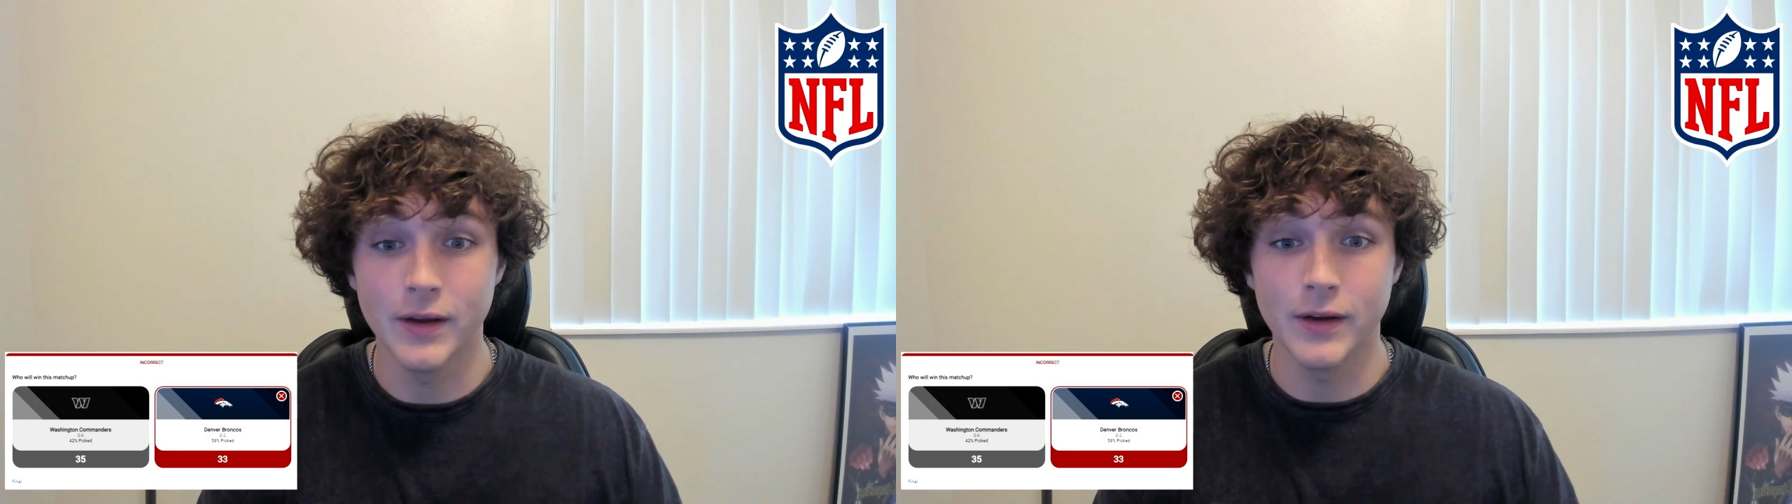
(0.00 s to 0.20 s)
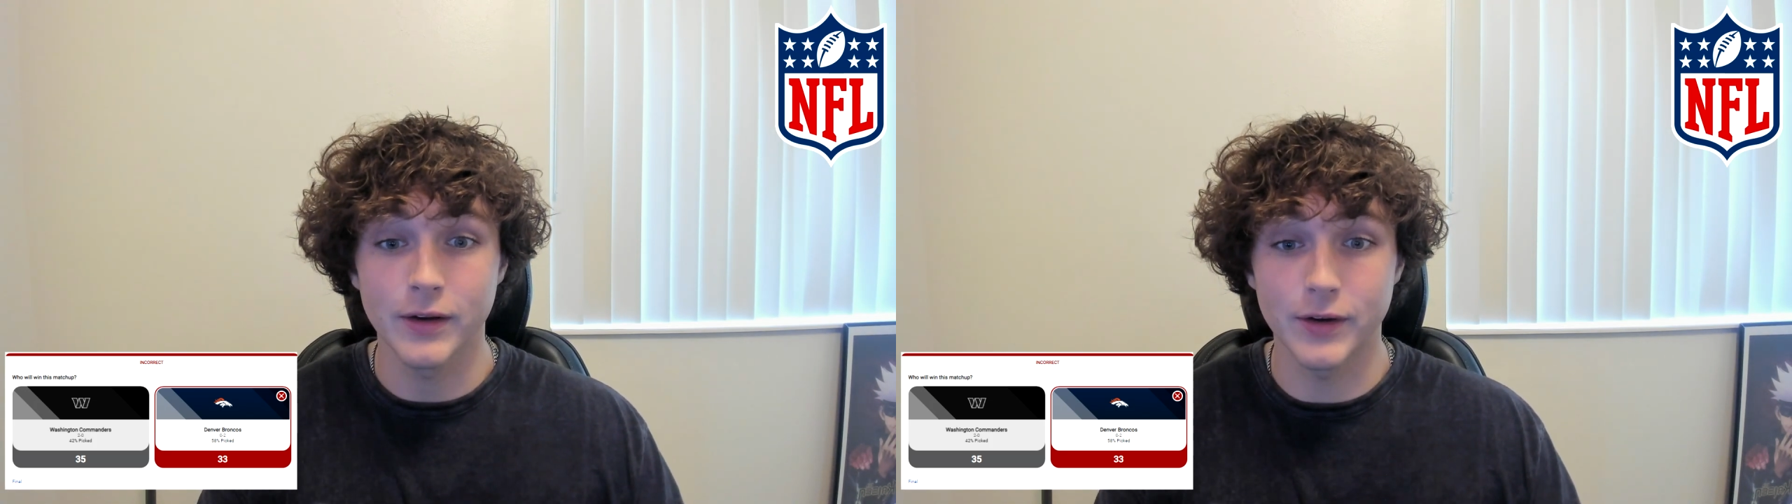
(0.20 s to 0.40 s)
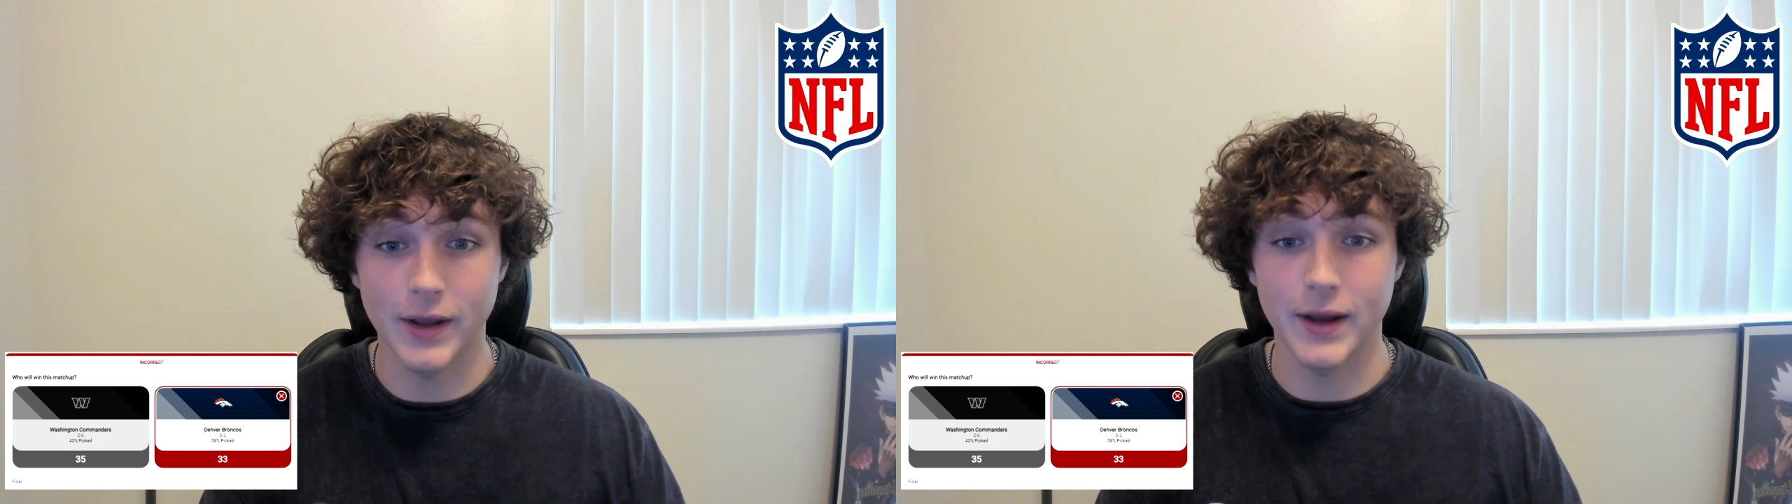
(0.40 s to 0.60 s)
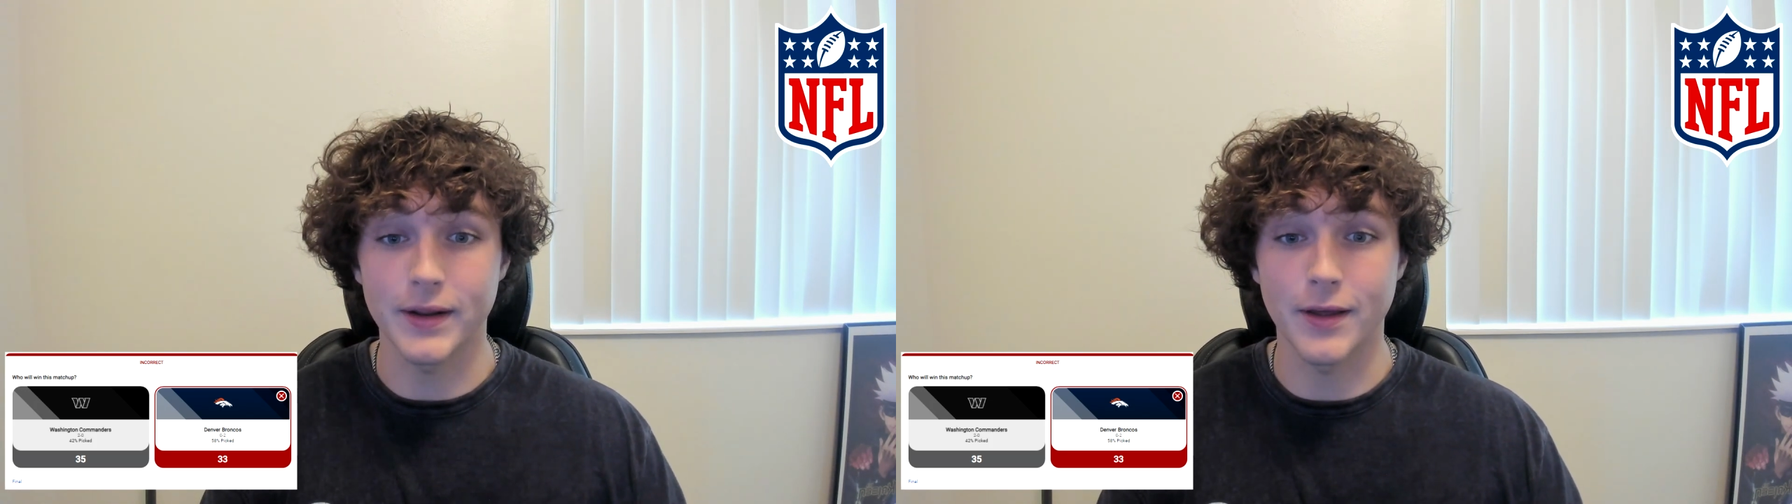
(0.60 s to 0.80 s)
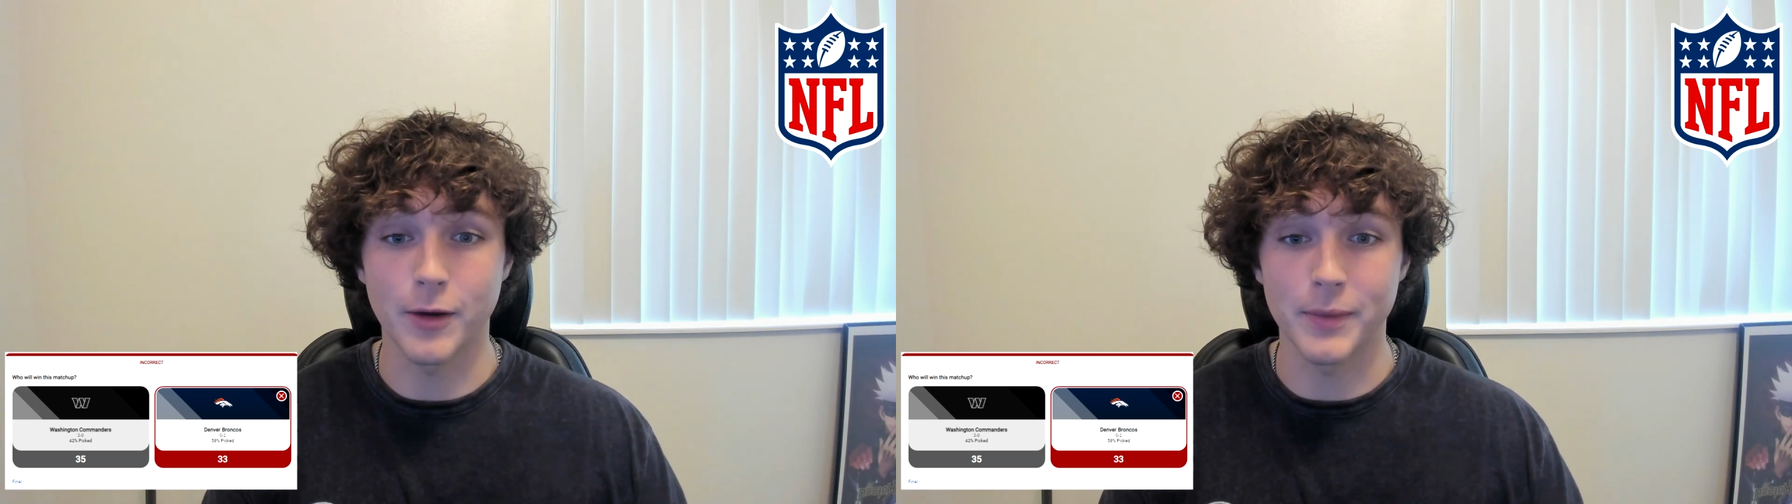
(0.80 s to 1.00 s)
Could have had a
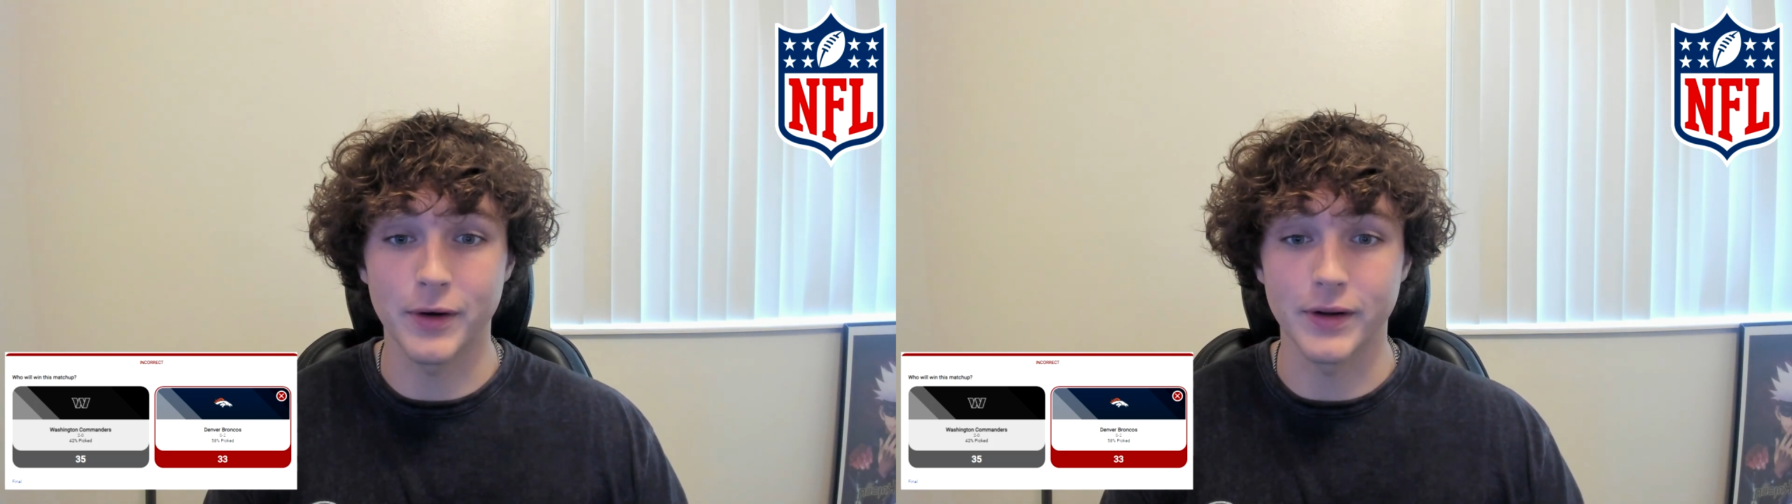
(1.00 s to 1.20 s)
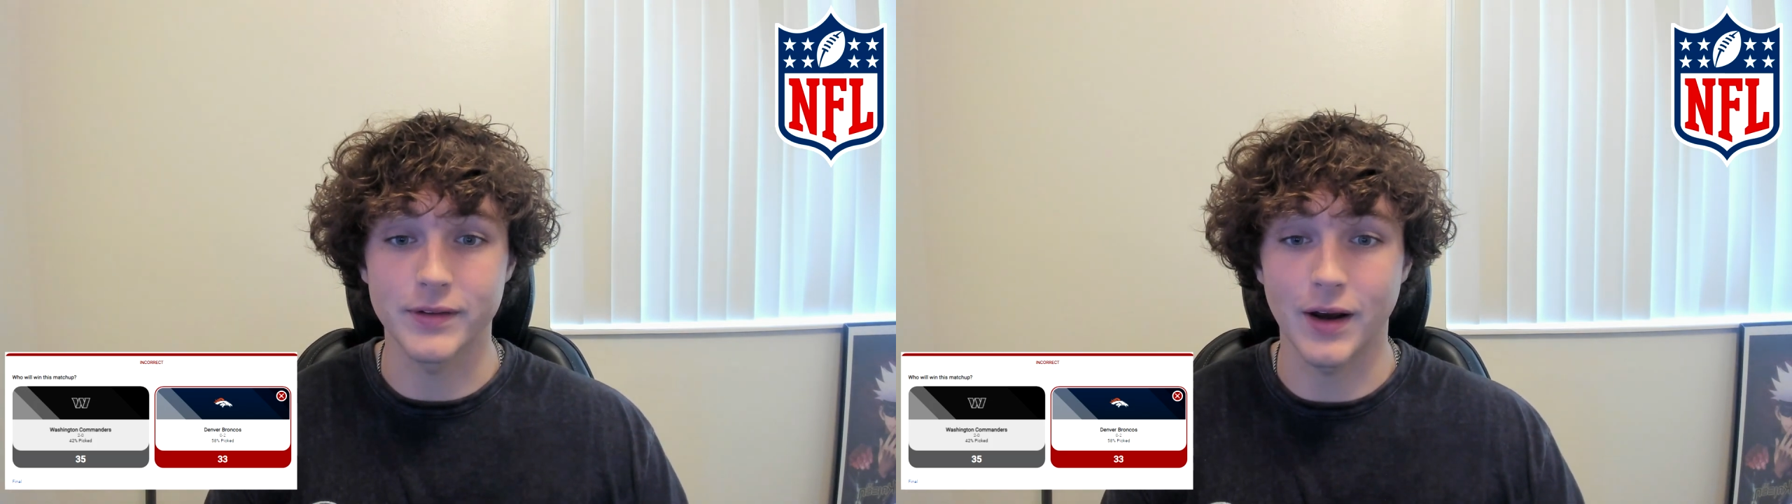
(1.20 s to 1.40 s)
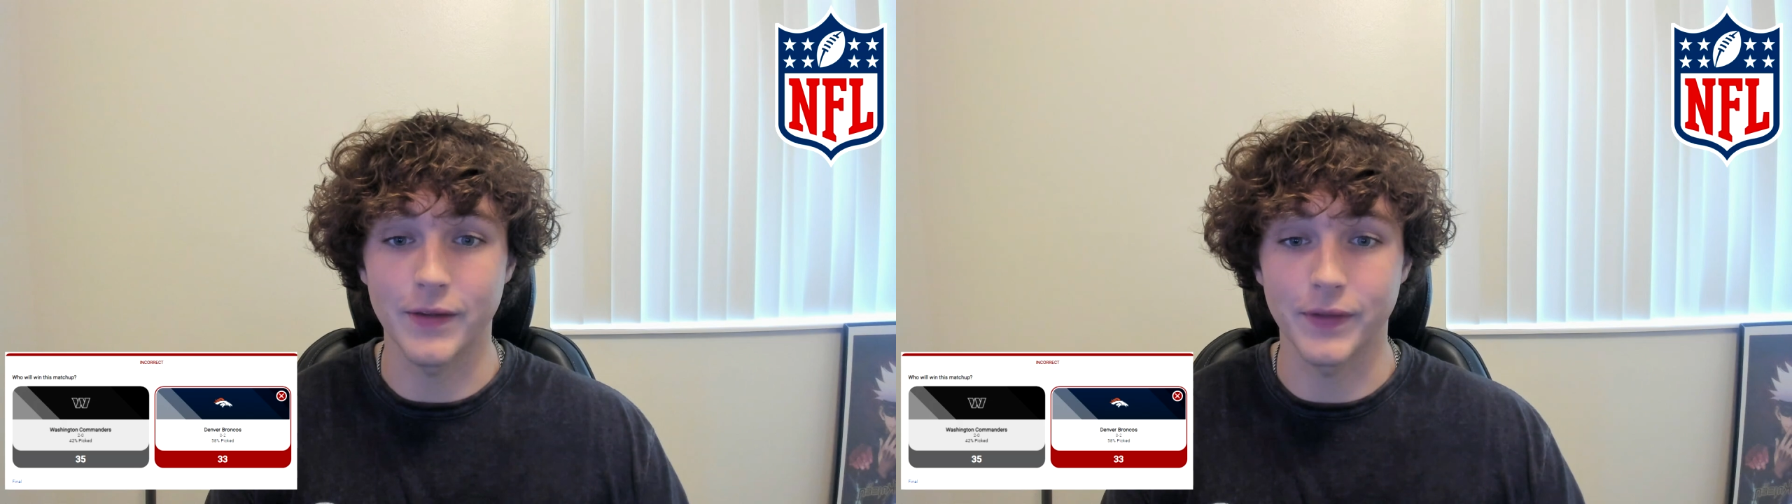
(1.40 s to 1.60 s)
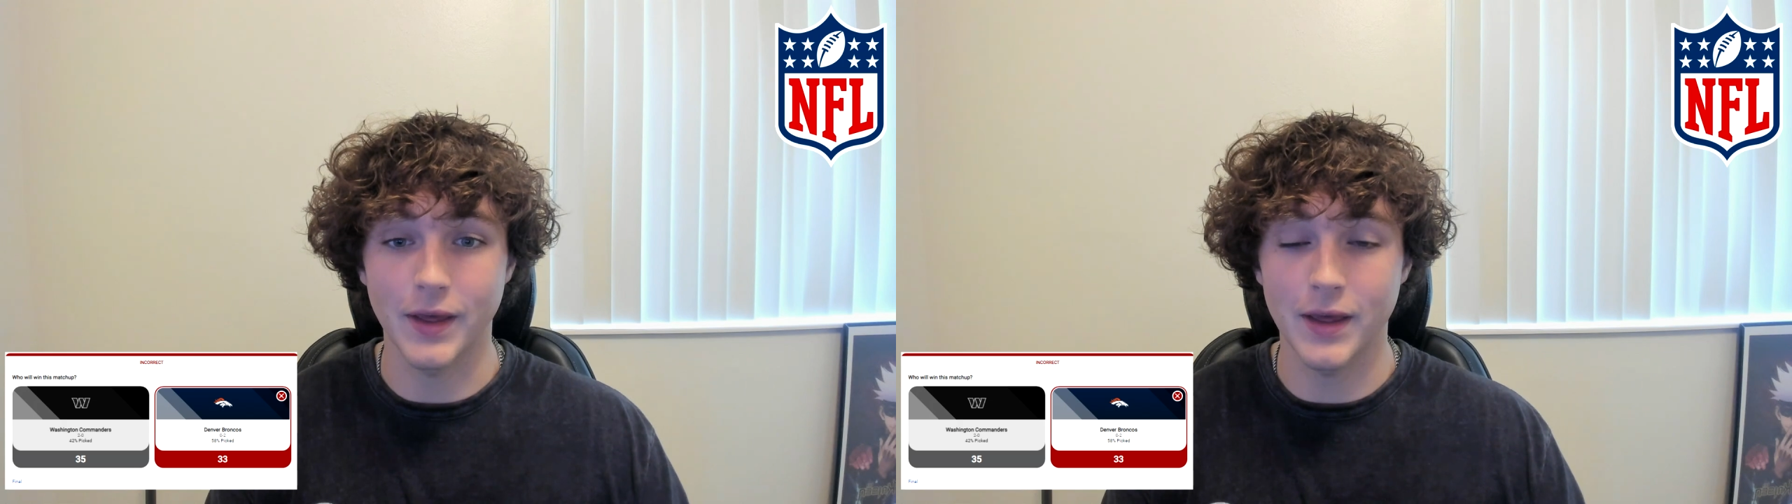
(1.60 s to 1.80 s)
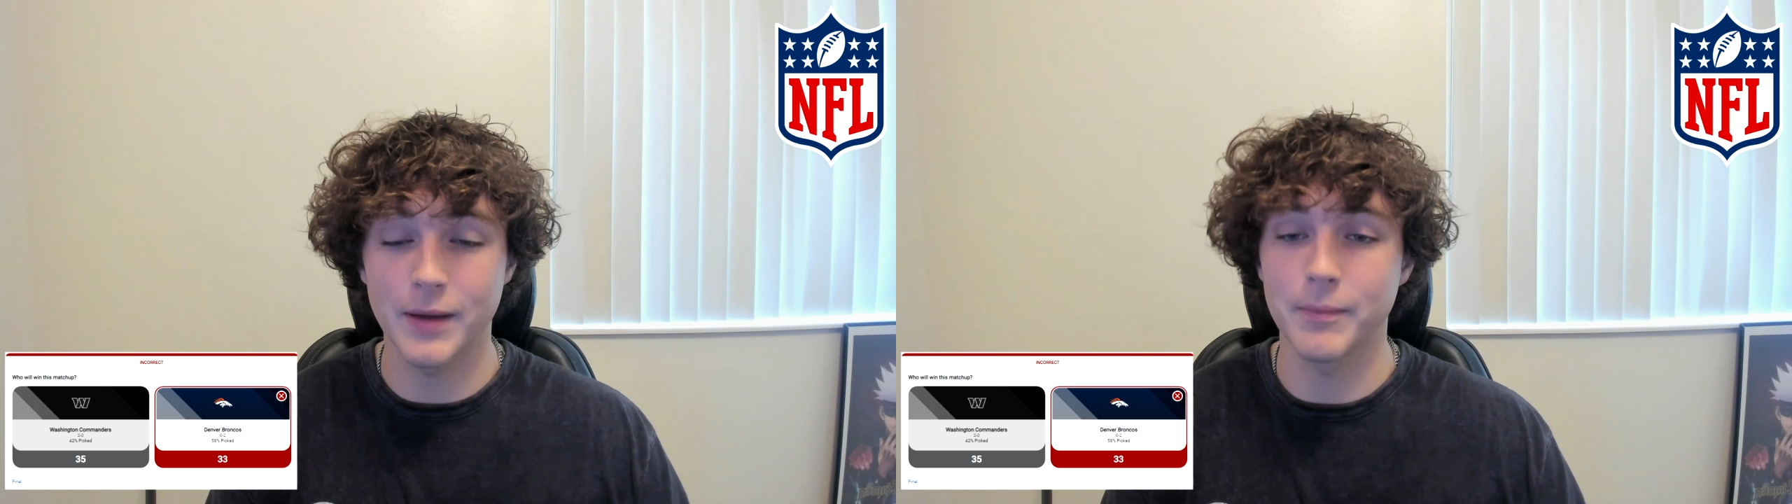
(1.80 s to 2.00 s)
Hail Mary to tie the
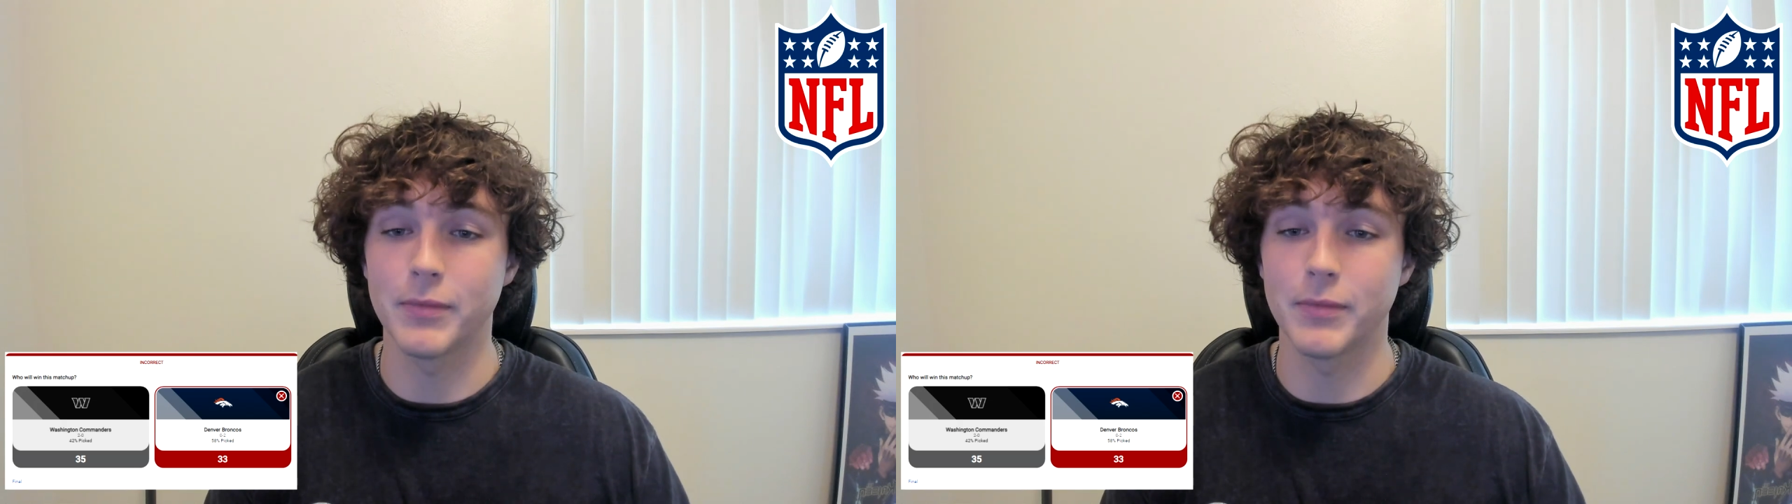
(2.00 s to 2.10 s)
game,